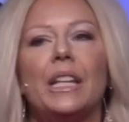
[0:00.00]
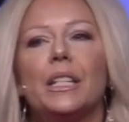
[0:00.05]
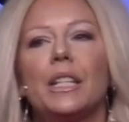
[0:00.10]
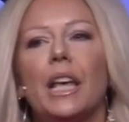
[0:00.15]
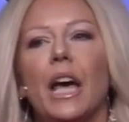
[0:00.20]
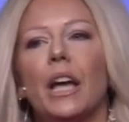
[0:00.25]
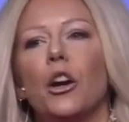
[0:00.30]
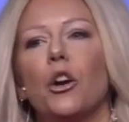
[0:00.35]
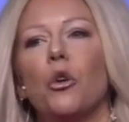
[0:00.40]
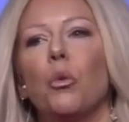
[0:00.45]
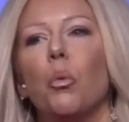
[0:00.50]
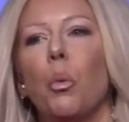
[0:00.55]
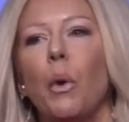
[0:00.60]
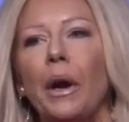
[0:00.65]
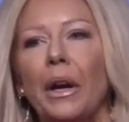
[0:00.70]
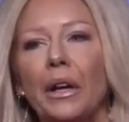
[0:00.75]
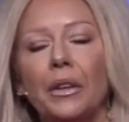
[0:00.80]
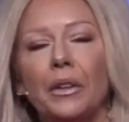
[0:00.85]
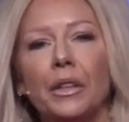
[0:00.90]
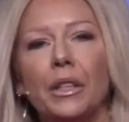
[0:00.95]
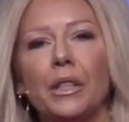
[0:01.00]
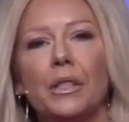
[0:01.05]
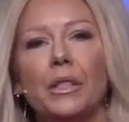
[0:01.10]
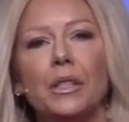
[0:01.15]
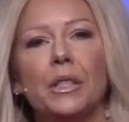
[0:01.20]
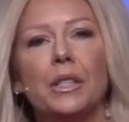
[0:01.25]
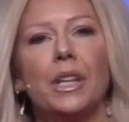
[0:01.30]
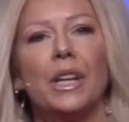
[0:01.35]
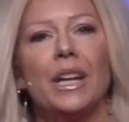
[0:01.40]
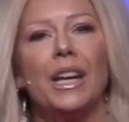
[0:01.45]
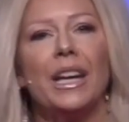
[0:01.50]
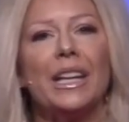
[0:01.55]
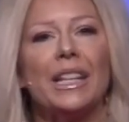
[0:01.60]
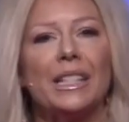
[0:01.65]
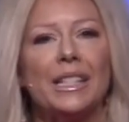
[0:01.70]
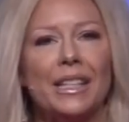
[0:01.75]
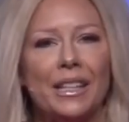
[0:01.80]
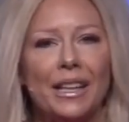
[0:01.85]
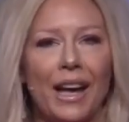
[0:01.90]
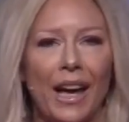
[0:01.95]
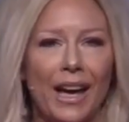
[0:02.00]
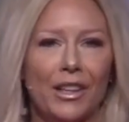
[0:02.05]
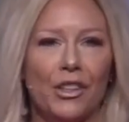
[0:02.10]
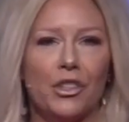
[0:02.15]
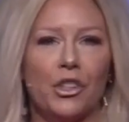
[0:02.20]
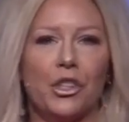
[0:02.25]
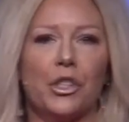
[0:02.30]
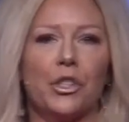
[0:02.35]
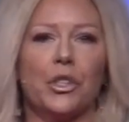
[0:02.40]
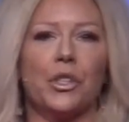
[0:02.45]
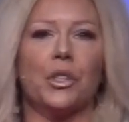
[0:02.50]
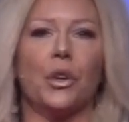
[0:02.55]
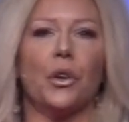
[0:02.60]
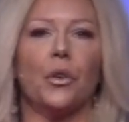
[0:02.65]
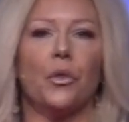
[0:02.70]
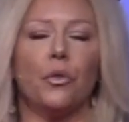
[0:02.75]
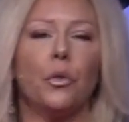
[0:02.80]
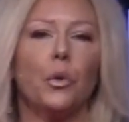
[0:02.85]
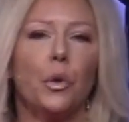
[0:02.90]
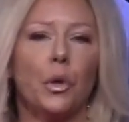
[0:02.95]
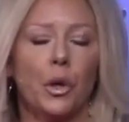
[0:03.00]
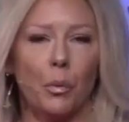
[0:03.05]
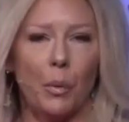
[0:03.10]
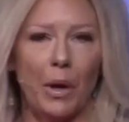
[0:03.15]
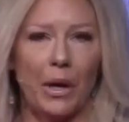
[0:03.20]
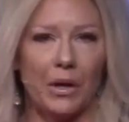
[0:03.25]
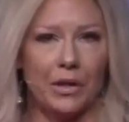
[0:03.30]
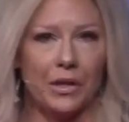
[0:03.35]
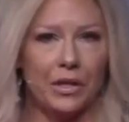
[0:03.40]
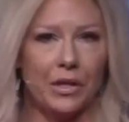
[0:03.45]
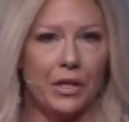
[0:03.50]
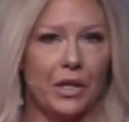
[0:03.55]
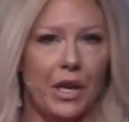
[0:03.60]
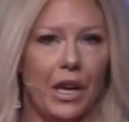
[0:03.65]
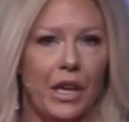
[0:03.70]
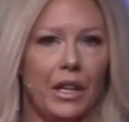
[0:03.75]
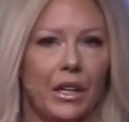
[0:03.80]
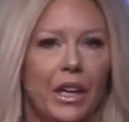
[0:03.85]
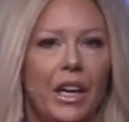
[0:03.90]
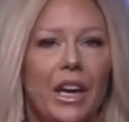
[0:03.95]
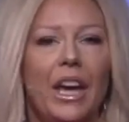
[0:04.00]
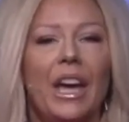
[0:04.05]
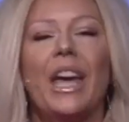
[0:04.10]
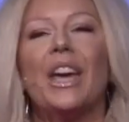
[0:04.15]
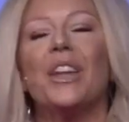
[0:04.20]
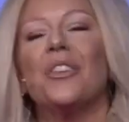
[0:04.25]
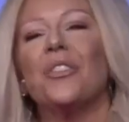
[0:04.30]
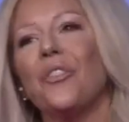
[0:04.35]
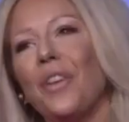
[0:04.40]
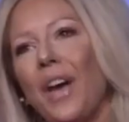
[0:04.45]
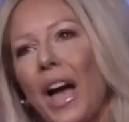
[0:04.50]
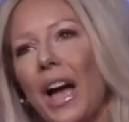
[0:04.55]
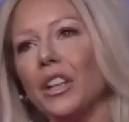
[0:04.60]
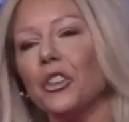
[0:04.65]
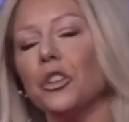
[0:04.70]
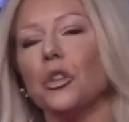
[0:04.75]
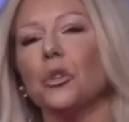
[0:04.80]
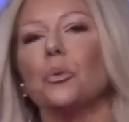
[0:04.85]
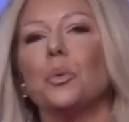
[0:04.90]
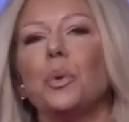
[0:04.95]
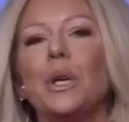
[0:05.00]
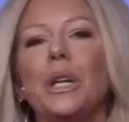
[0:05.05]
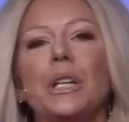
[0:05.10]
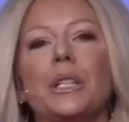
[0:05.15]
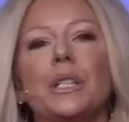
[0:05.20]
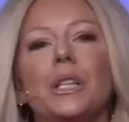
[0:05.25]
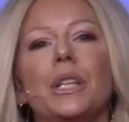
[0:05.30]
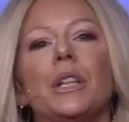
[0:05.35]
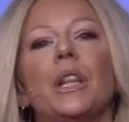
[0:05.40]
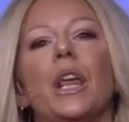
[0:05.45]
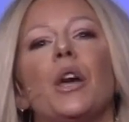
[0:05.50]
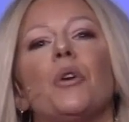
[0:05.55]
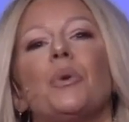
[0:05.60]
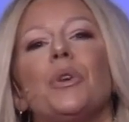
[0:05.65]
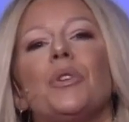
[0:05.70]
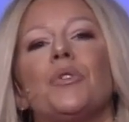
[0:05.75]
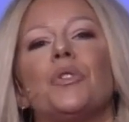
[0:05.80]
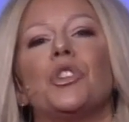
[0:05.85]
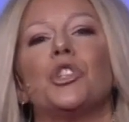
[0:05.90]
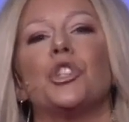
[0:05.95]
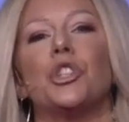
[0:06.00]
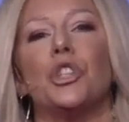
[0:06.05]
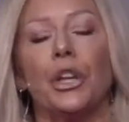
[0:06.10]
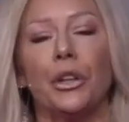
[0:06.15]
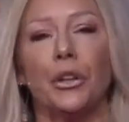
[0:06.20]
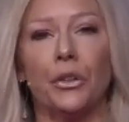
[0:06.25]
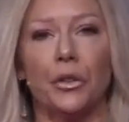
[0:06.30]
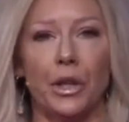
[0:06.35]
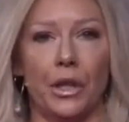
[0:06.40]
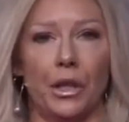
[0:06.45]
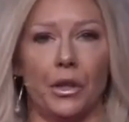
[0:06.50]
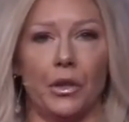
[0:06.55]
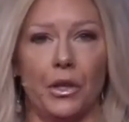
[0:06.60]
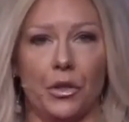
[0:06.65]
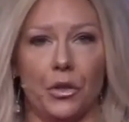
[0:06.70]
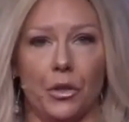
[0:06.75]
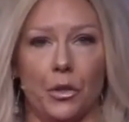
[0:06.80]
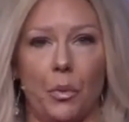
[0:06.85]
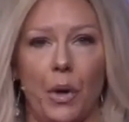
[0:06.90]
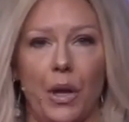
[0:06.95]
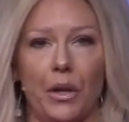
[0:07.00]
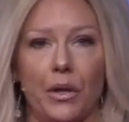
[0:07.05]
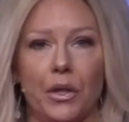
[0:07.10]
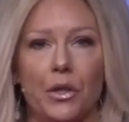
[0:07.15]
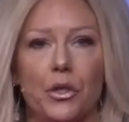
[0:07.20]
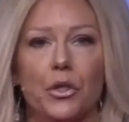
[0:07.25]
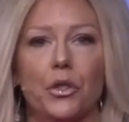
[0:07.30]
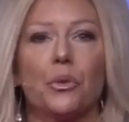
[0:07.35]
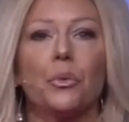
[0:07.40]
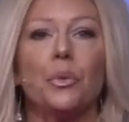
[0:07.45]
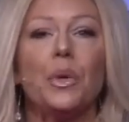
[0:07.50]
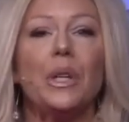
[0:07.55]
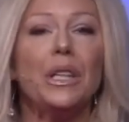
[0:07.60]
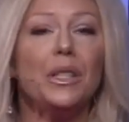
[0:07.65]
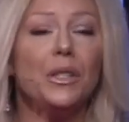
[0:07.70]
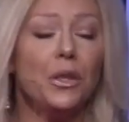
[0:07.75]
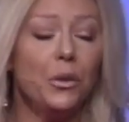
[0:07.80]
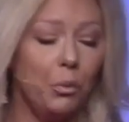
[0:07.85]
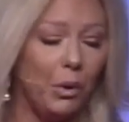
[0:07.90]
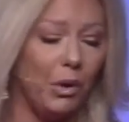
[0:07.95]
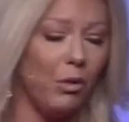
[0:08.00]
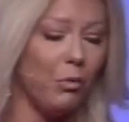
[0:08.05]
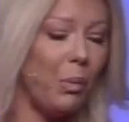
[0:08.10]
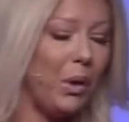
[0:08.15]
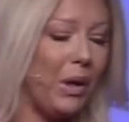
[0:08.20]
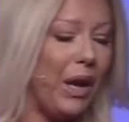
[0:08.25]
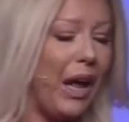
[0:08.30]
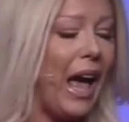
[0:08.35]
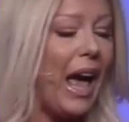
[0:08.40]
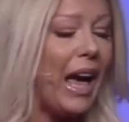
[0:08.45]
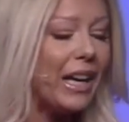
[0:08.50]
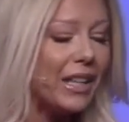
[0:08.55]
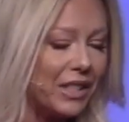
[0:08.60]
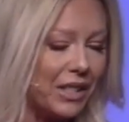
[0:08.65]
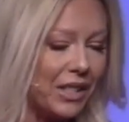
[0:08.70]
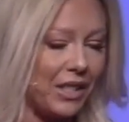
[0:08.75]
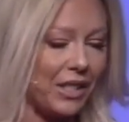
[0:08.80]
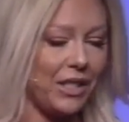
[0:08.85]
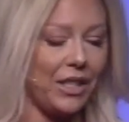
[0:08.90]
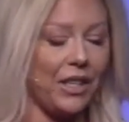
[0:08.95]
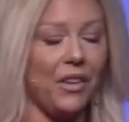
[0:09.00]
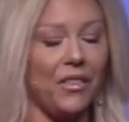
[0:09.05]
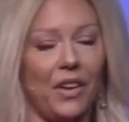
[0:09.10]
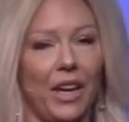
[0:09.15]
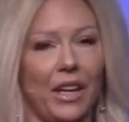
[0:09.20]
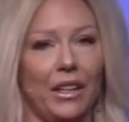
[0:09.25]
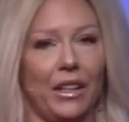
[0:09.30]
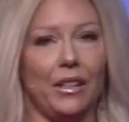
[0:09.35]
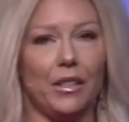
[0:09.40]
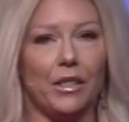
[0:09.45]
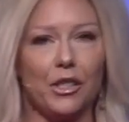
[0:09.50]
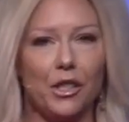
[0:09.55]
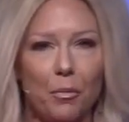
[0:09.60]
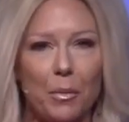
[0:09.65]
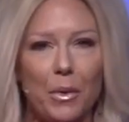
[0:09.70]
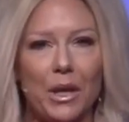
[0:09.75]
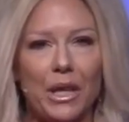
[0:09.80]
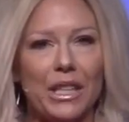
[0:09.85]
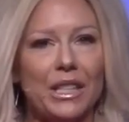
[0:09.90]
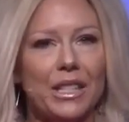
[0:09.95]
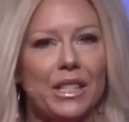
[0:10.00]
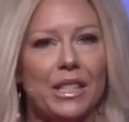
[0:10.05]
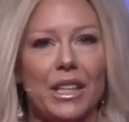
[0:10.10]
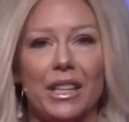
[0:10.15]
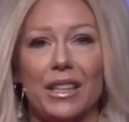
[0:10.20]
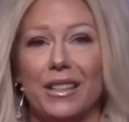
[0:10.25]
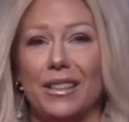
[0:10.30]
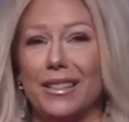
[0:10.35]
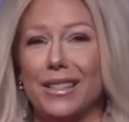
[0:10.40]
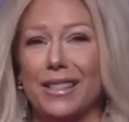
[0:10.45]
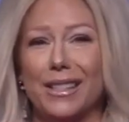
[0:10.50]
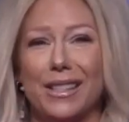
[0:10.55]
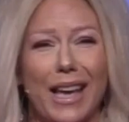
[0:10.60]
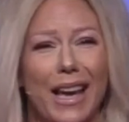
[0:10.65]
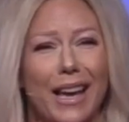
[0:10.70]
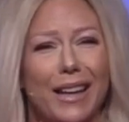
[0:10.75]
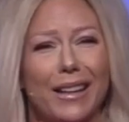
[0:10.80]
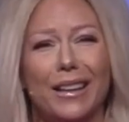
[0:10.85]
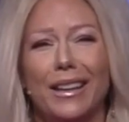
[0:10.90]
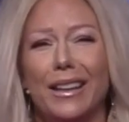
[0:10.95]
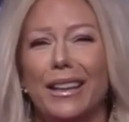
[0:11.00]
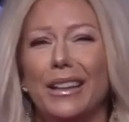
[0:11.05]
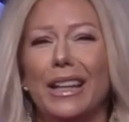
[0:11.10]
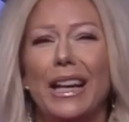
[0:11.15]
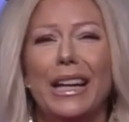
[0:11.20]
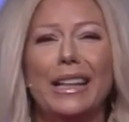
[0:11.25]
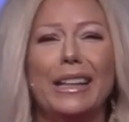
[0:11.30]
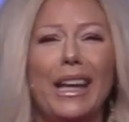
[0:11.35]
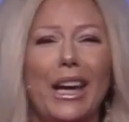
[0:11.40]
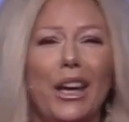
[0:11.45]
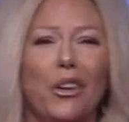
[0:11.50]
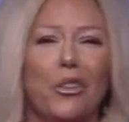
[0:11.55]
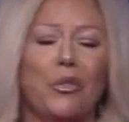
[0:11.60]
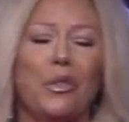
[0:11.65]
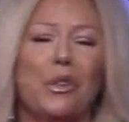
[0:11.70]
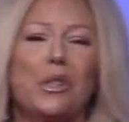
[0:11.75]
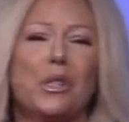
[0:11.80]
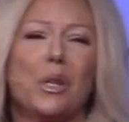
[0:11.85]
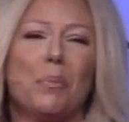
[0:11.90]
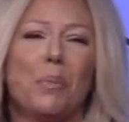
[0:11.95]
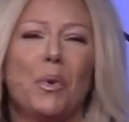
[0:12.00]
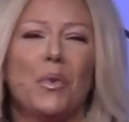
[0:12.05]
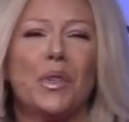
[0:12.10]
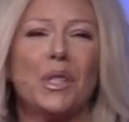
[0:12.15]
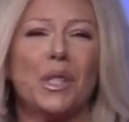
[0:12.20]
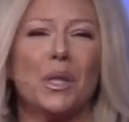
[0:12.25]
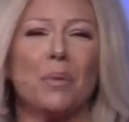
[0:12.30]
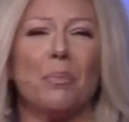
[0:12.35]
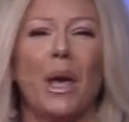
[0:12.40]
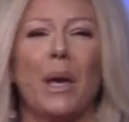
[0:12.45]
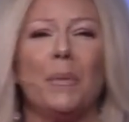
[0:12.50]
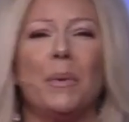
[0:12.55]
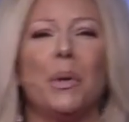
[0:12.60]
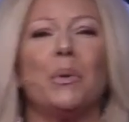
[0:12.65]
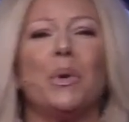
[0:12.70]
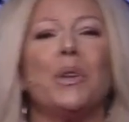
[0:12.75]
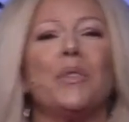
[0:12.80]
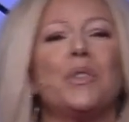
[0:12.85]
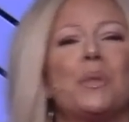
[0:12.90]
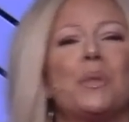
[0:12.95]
is that awareness is not just for awareness' sake. In fact, the reason that we've generated this awareness, the reason we've been excavating some of these things that, again, for some of us, maybe